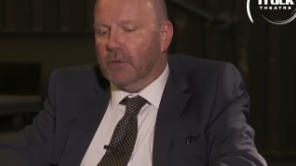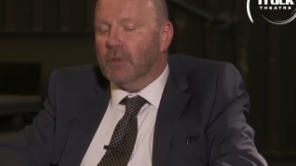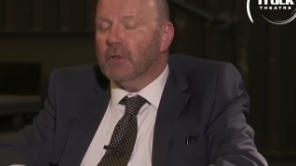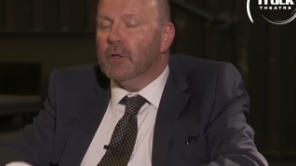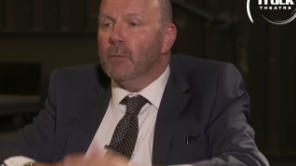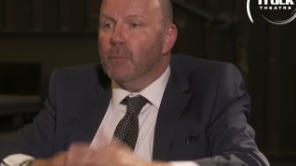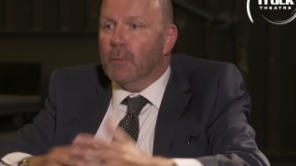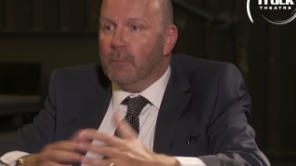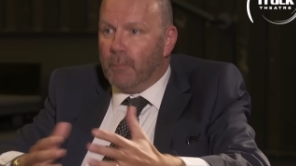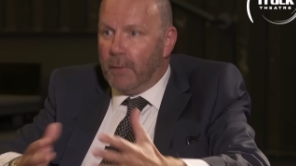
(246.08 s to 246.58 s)
the
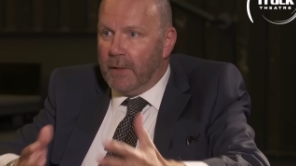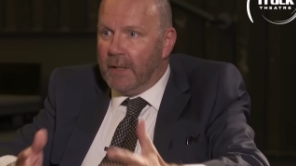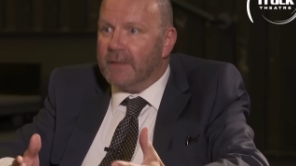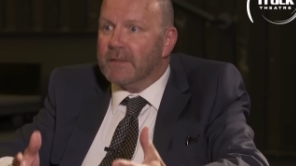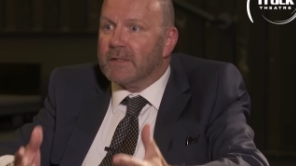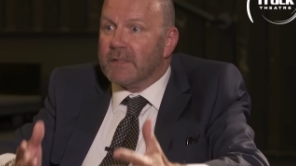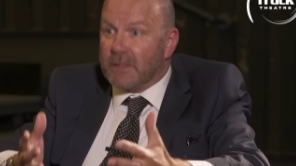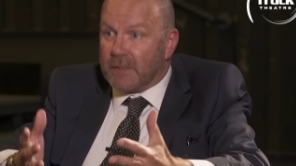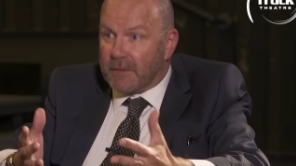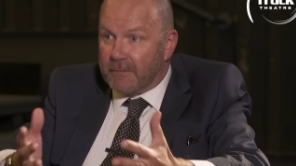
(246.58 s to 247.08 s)
human being
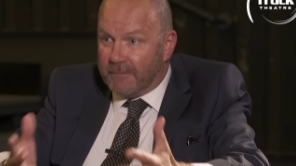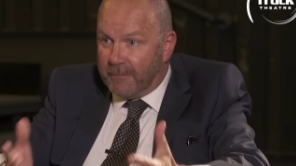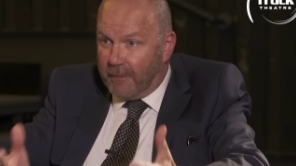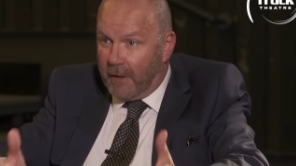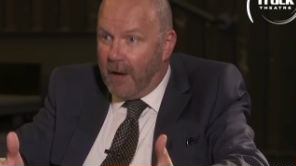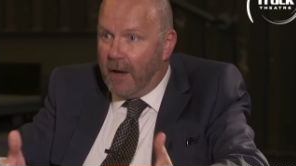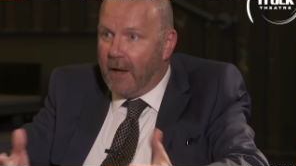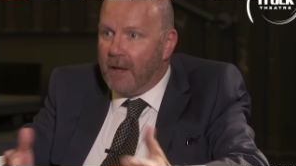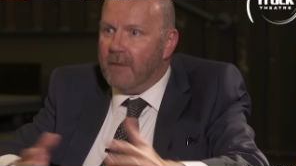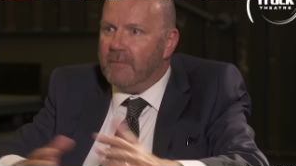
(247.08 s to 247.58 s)
to
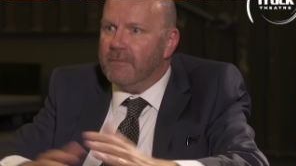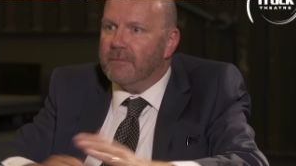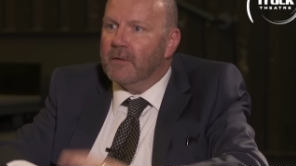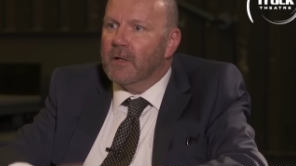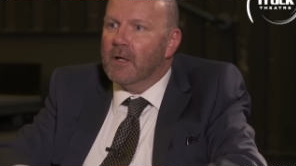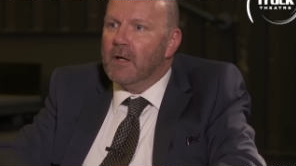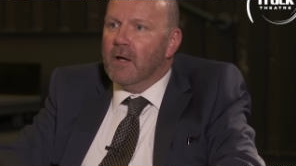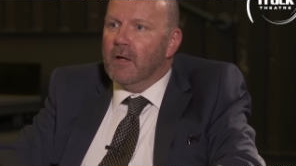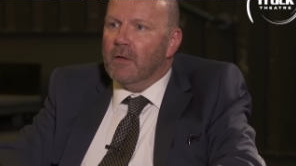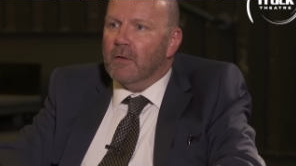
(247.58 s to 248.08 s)
survive,
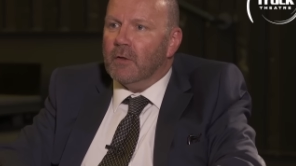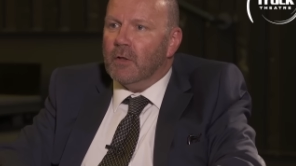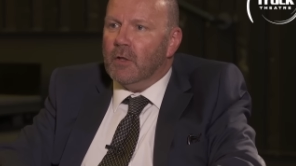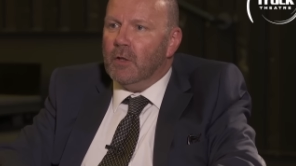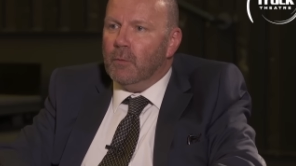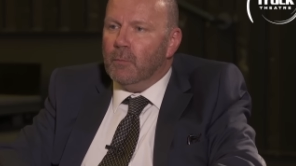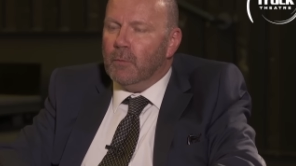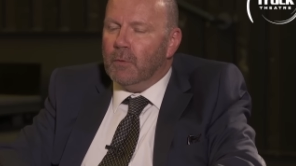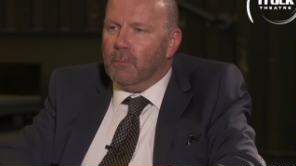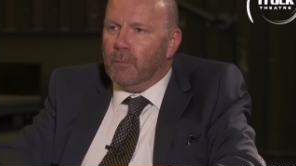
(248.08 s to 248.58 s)
the
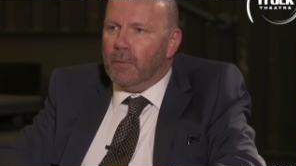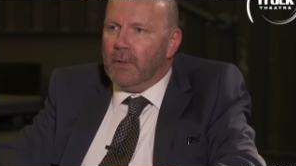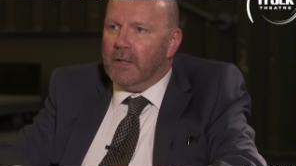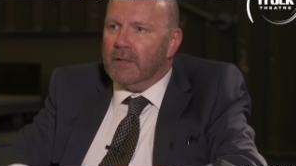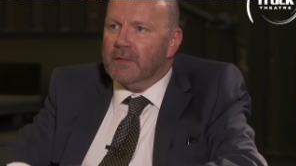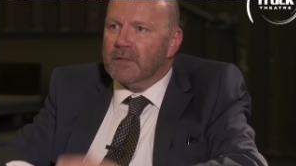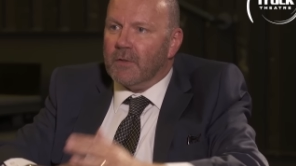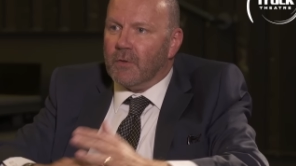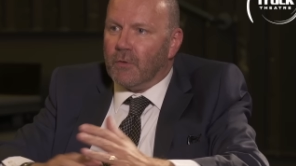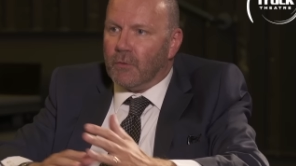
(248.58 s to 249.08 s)
human
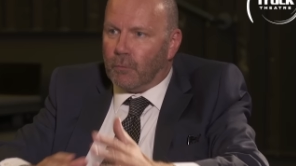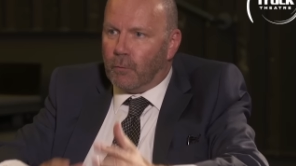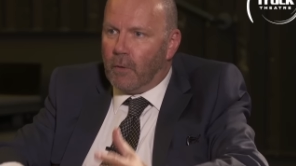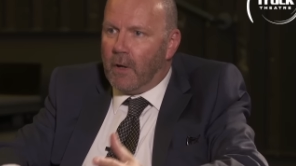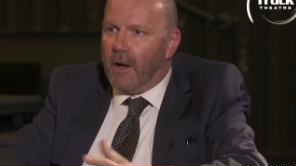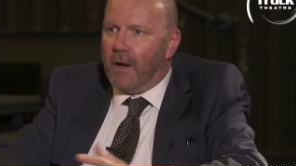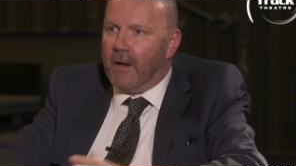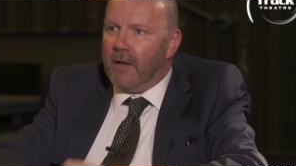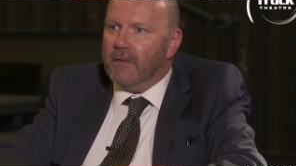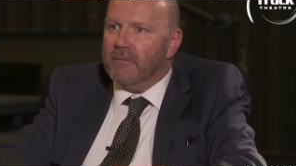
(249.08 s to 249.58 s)
being to
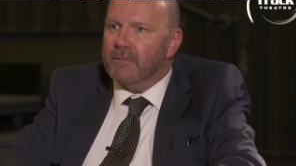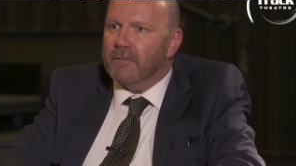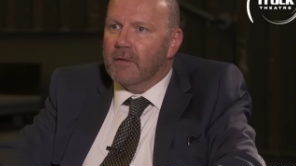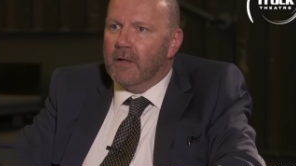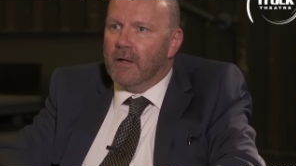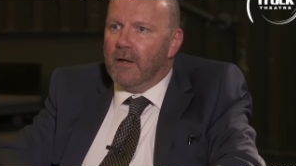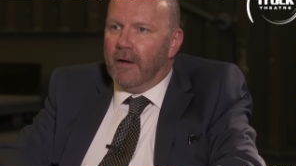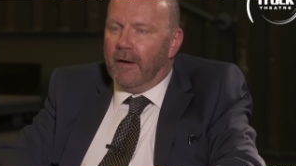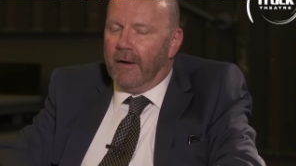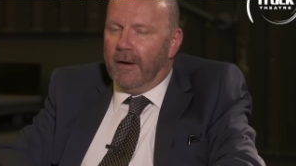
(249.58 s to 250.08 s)
thrive,
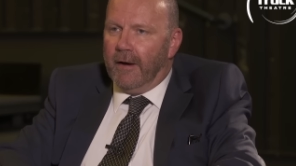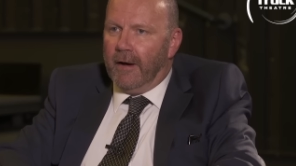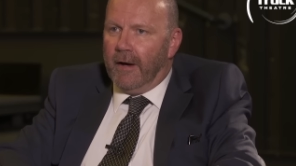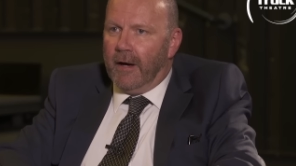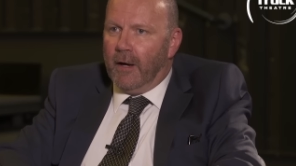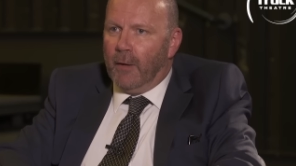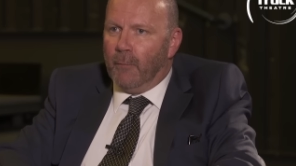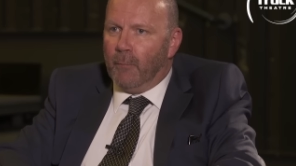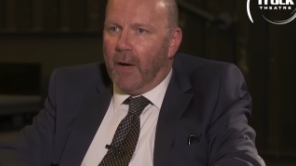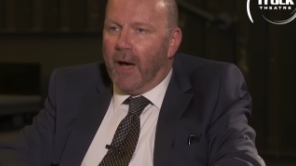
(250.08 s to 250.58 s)

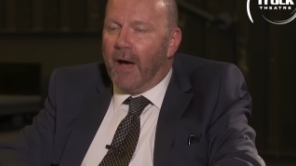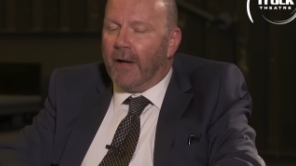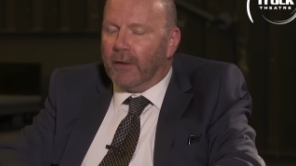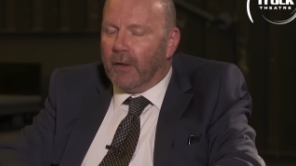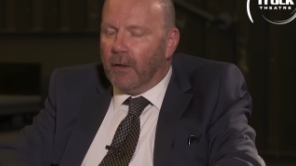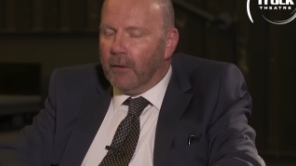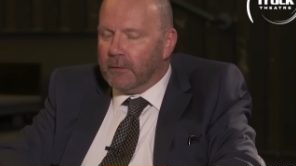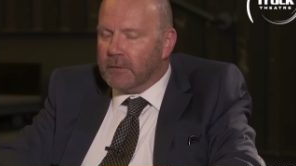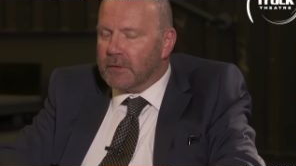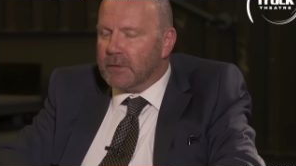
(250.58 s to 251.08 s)
um, and
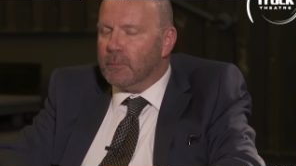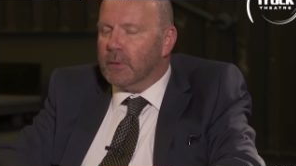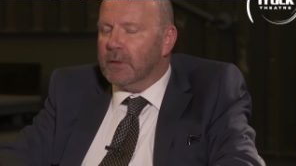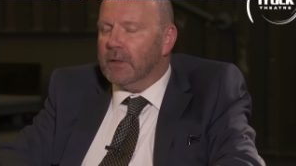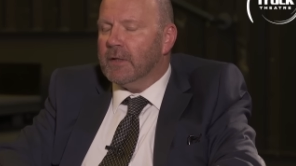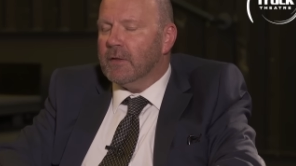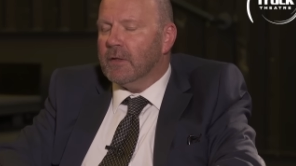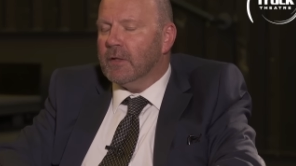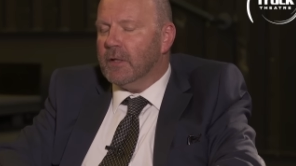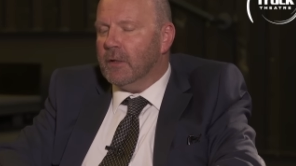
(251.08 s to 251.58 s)

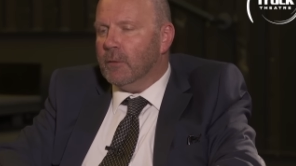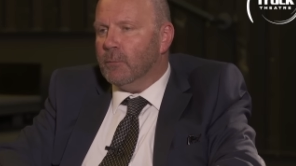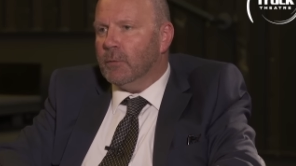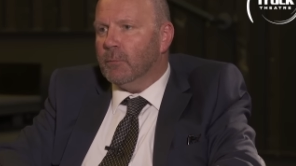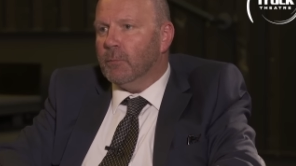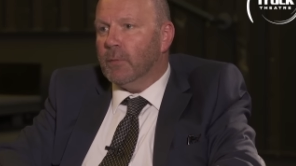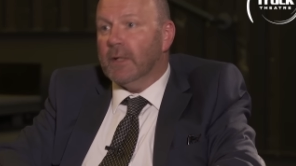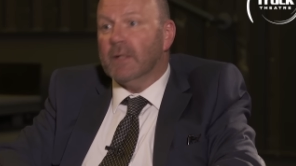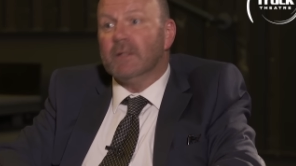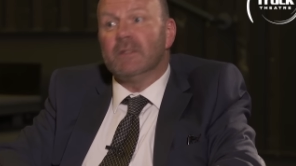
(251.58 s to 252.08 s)
ultimately the
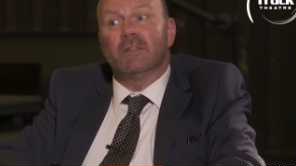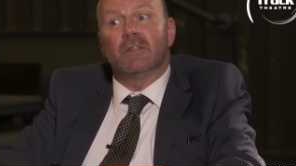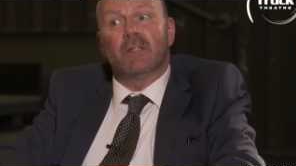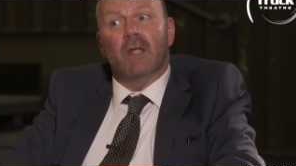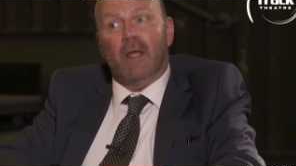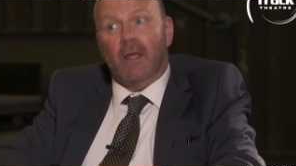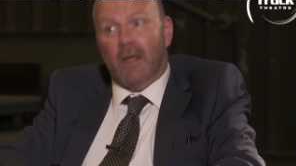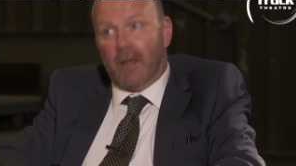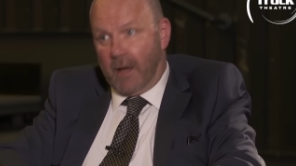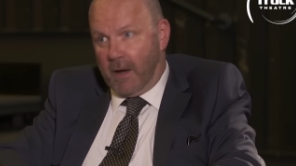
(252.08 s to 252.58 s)
human being to
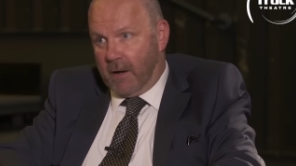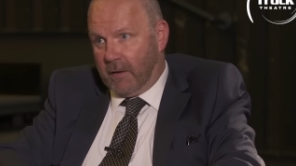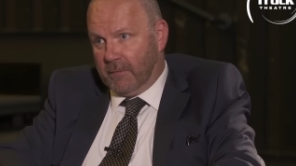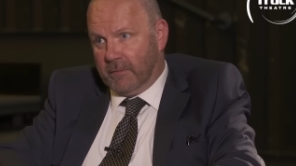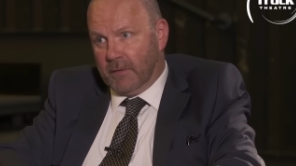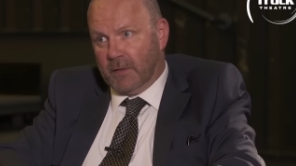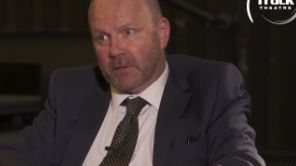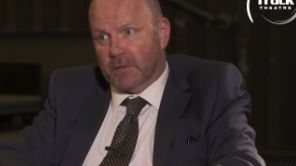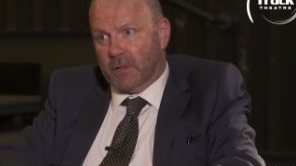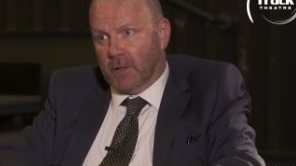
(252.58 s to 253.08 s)
take care
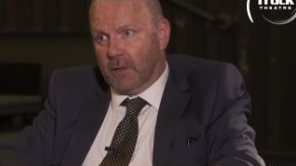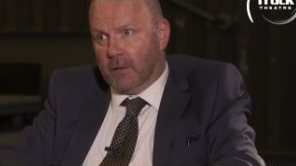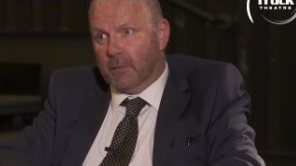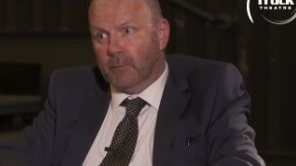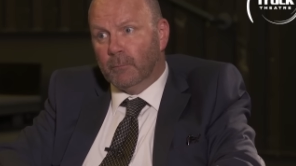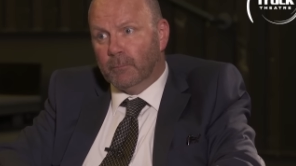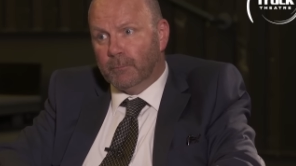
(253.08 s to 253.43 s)
of each other.